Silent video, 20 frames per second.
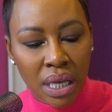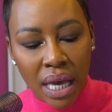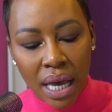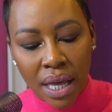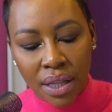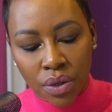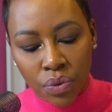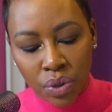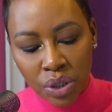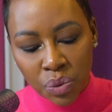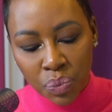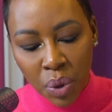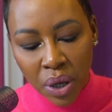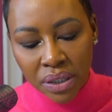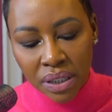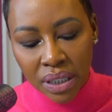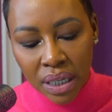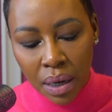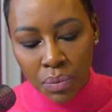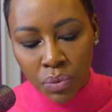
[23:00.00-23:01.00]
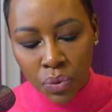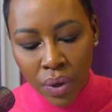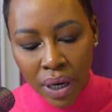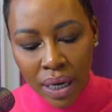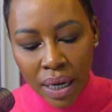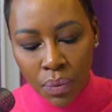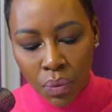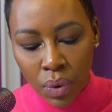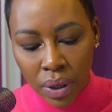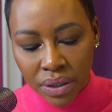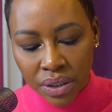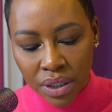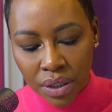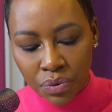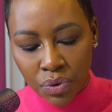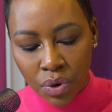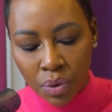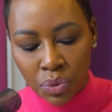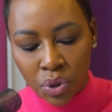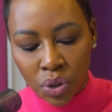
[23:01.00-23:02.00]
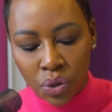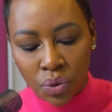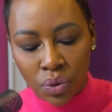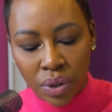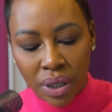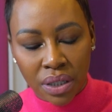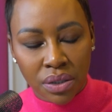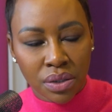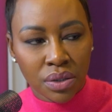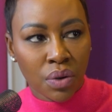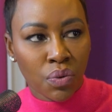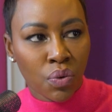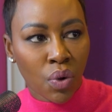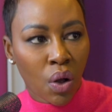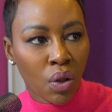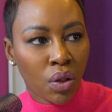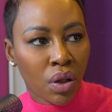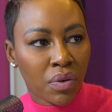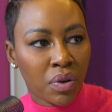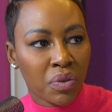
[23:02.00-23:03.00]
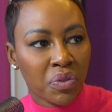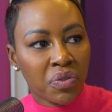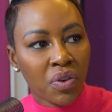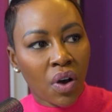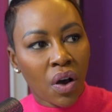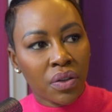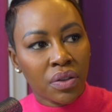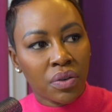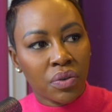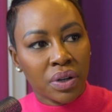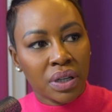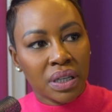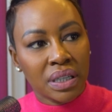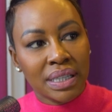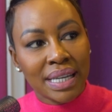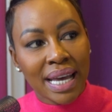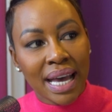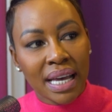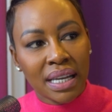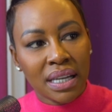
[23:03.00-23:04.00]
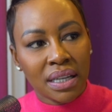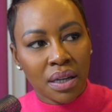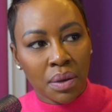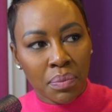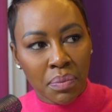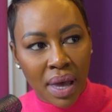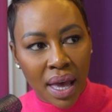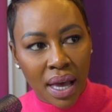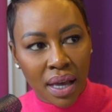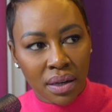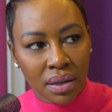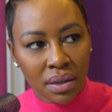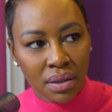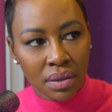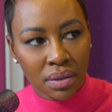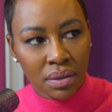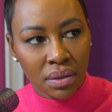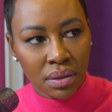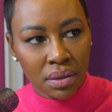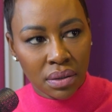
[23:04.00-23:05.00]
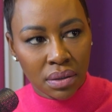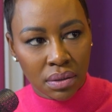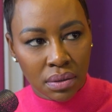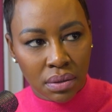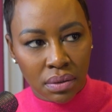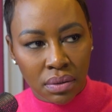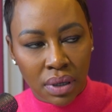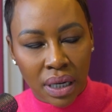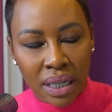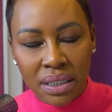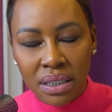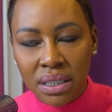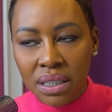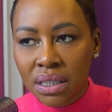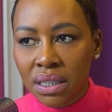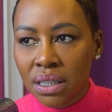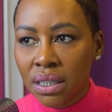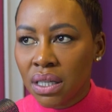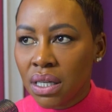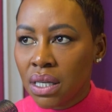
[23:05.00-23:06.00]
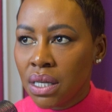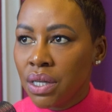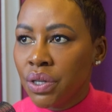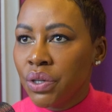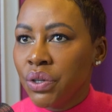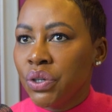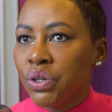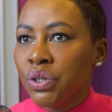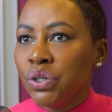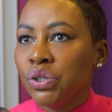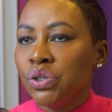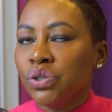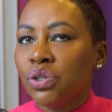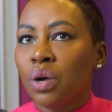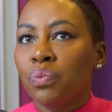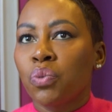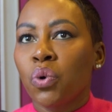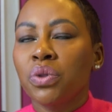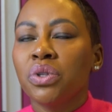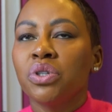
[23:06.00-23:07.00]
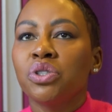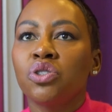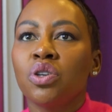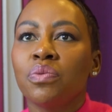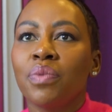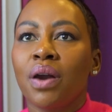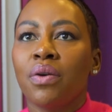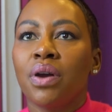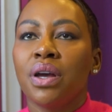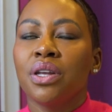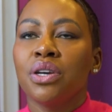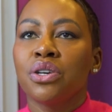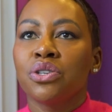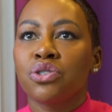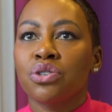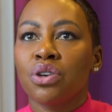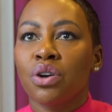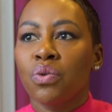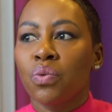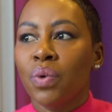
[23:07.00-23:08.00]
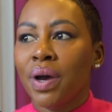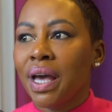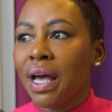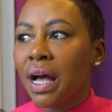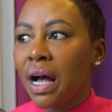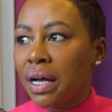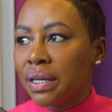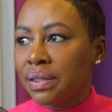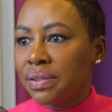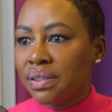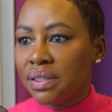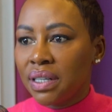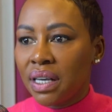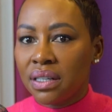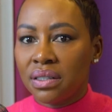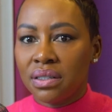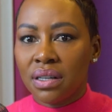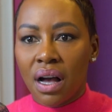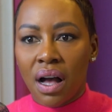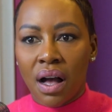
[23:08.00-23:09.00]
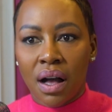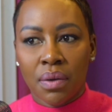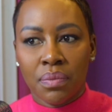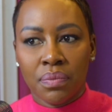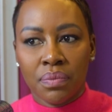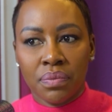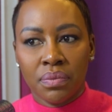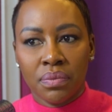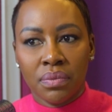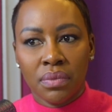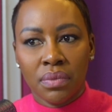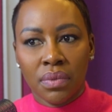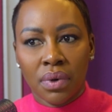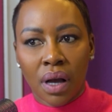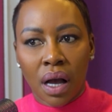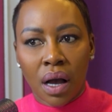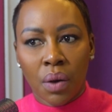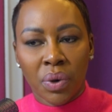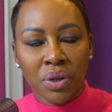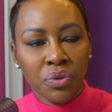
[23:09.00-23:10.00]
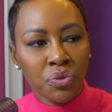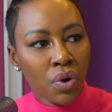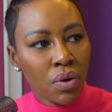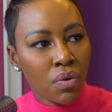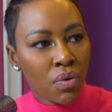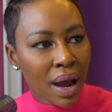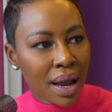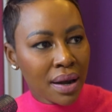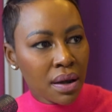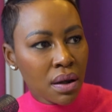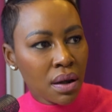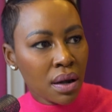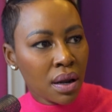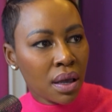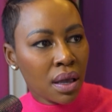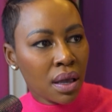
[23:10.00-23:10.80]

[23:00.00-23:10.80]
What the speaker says: And the response that I'm really wanting from you is the role of a father and a dad and a man, all right? So I brought this to my radio show where I said, I went for a run